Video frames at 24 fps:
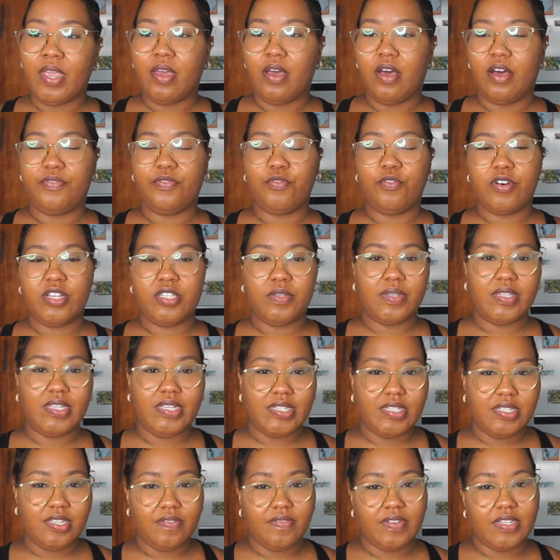of course, with these
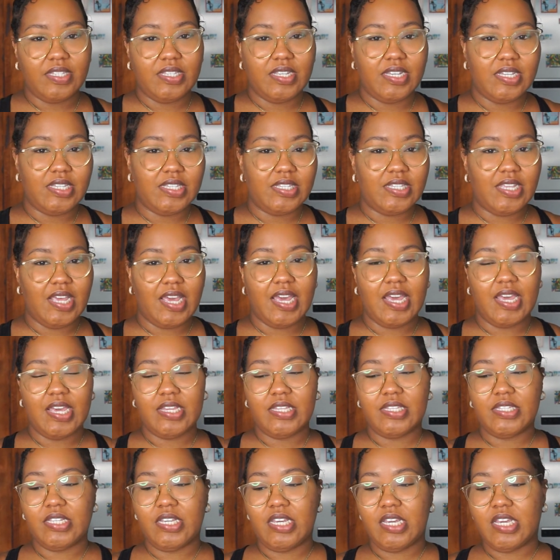services, there is
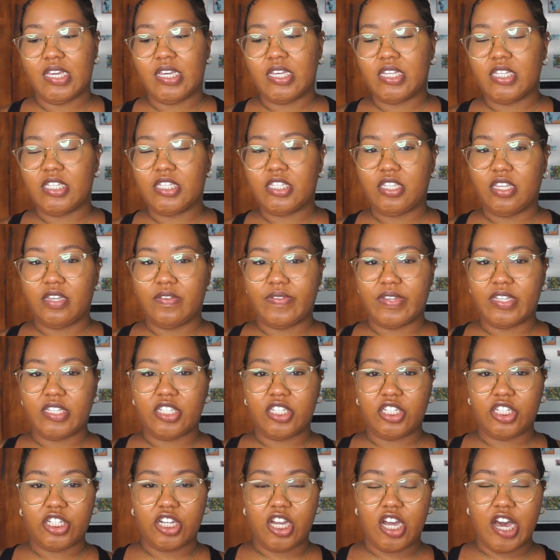a service
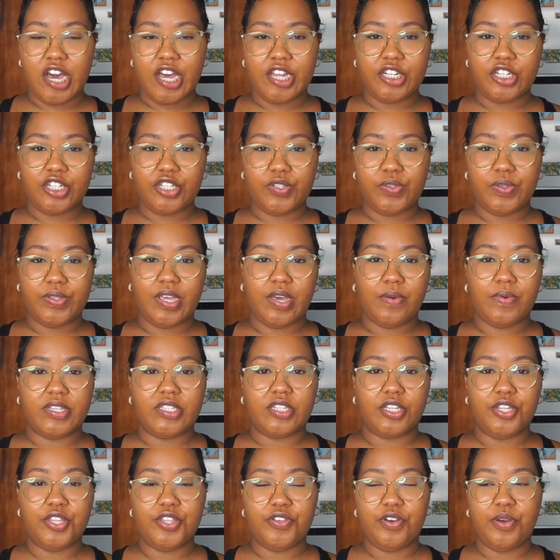charge. So there was
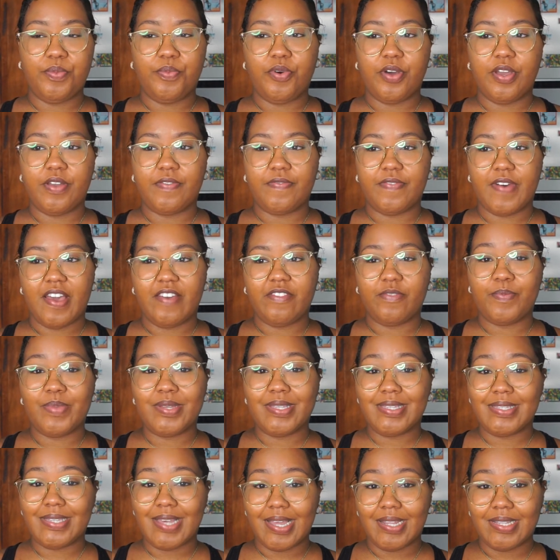a
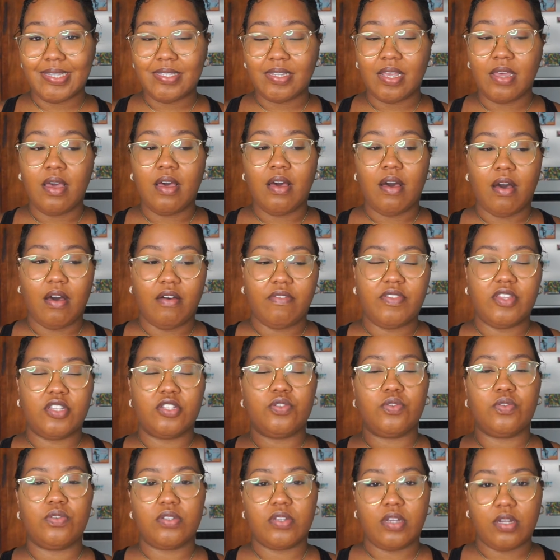3.5% of the
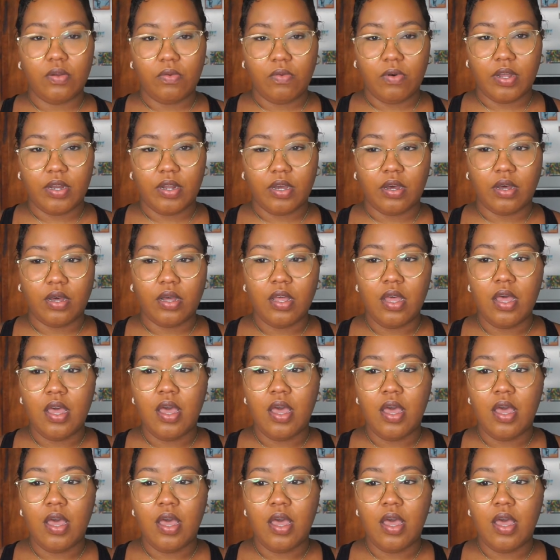total order